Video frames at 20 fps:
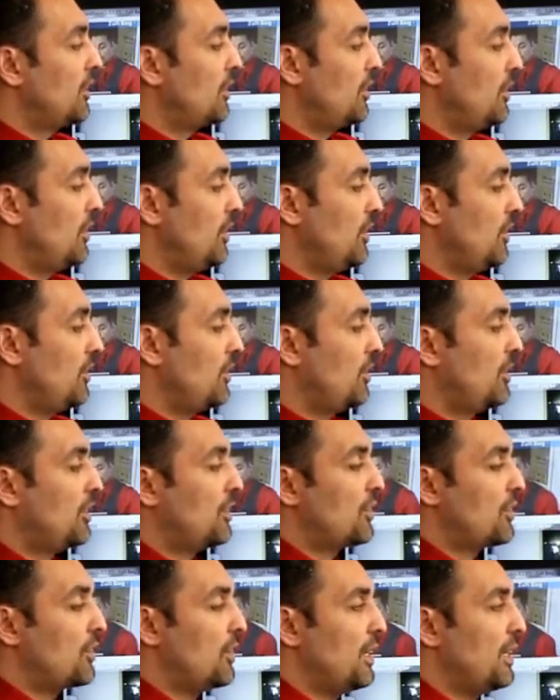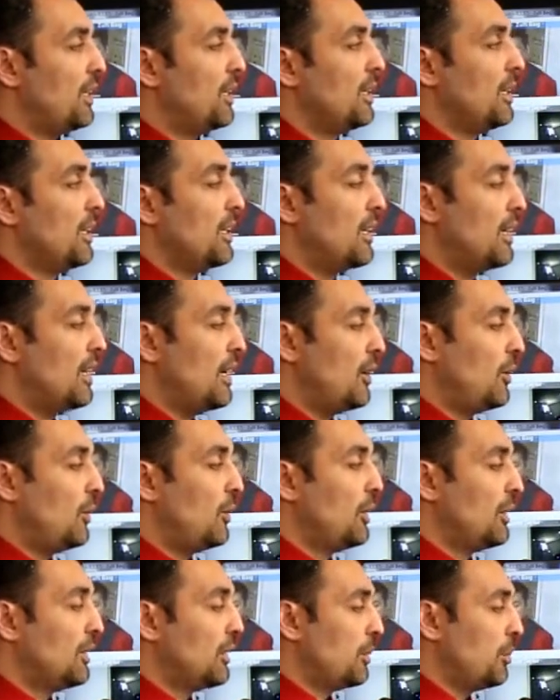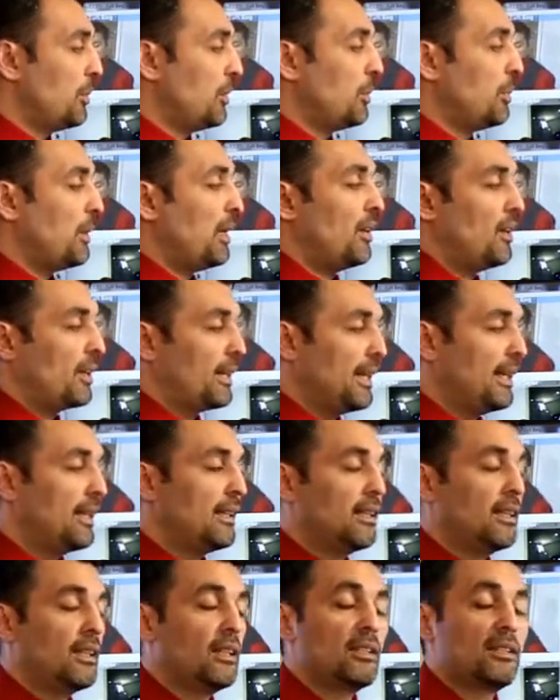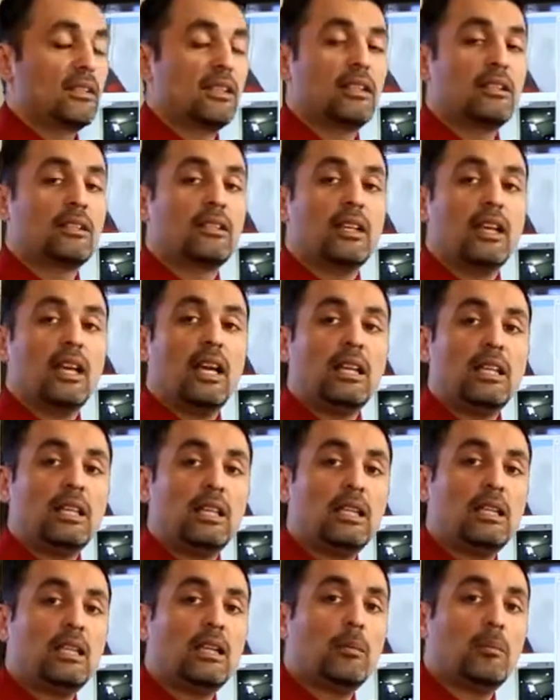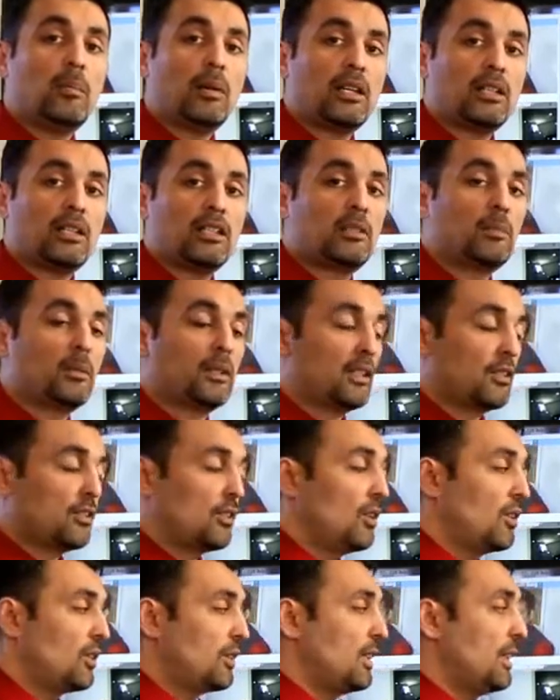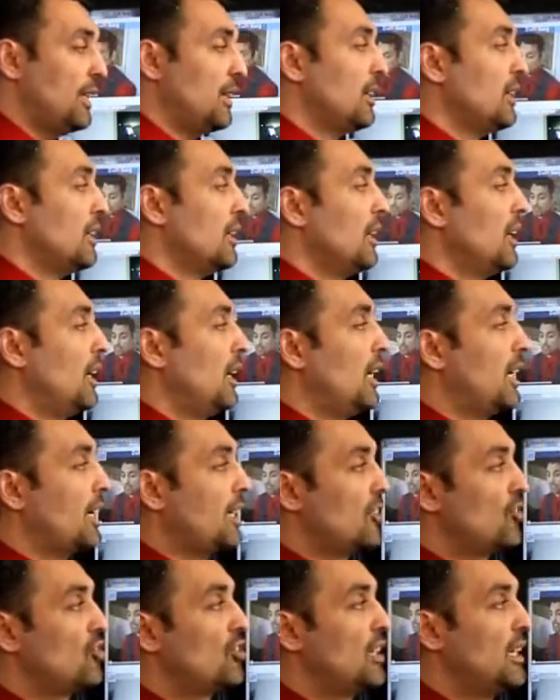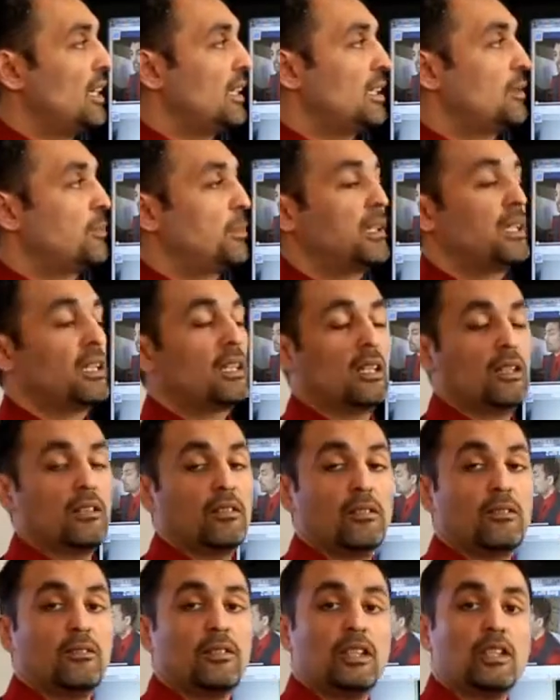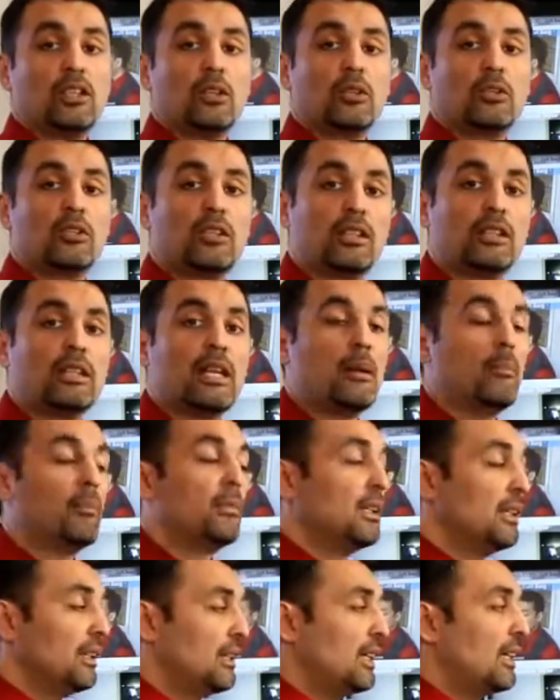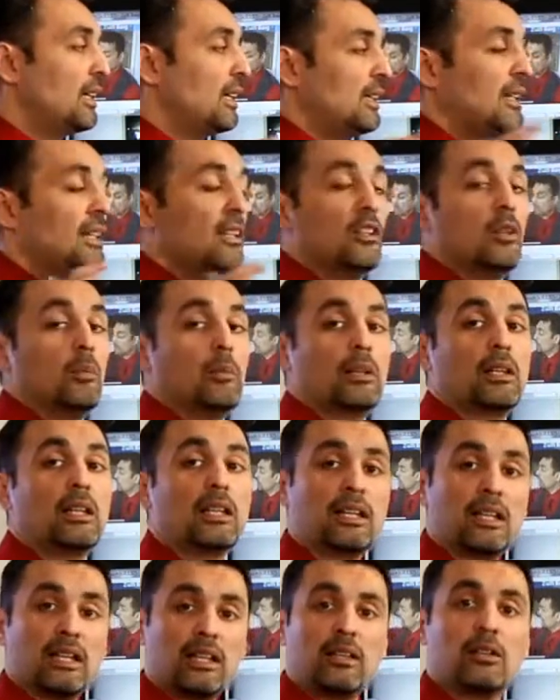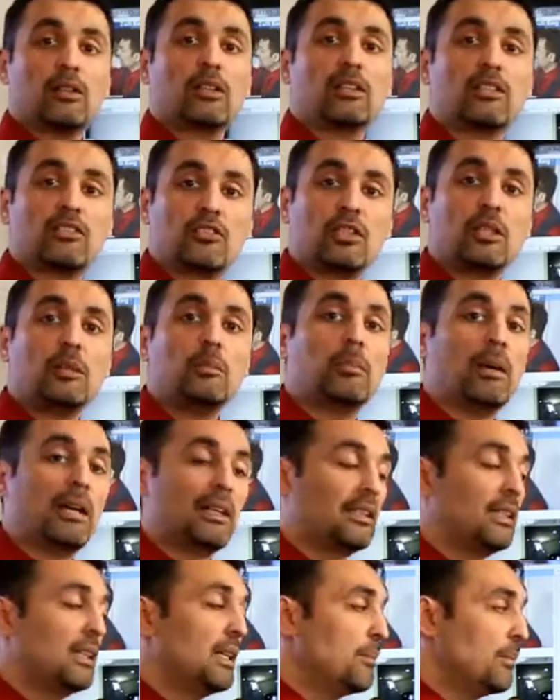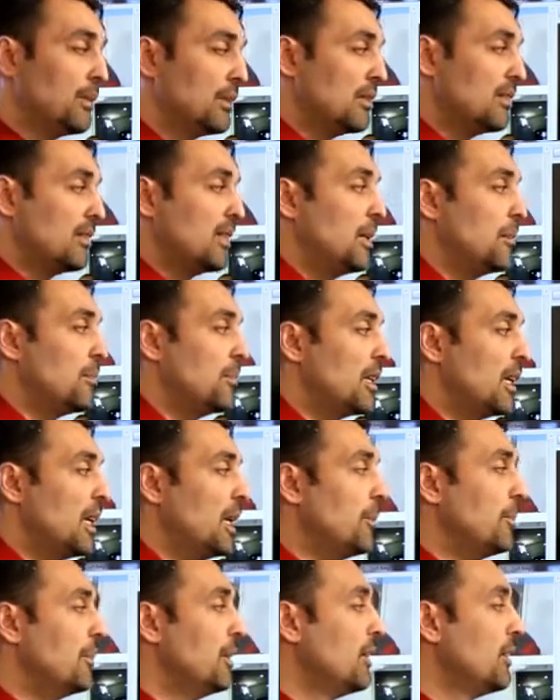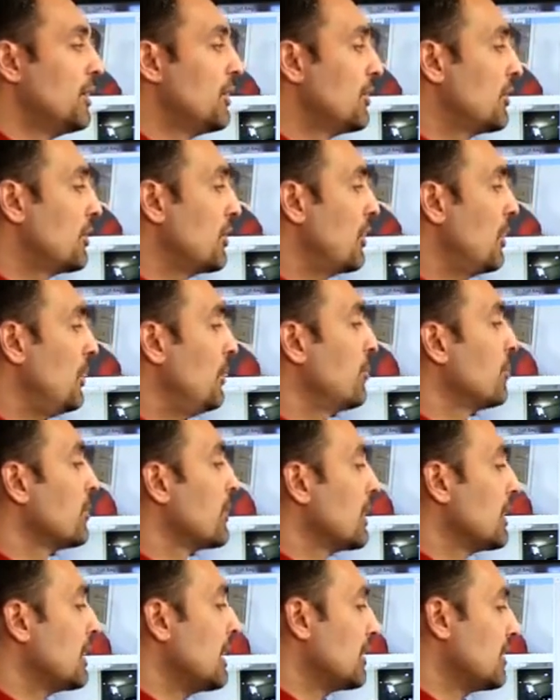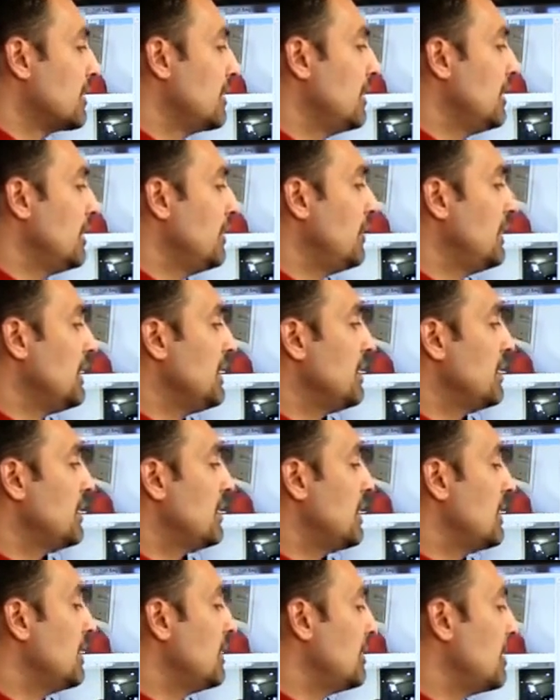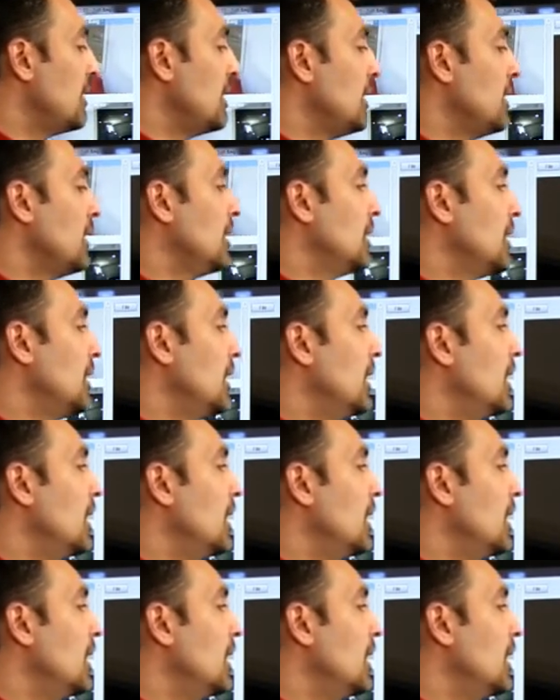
to the screen. Now the beauty about, again, this is any participant that's logged in, I can share this particular video to them. They can then double click and it can stream back to them at the same time. So that's the VCC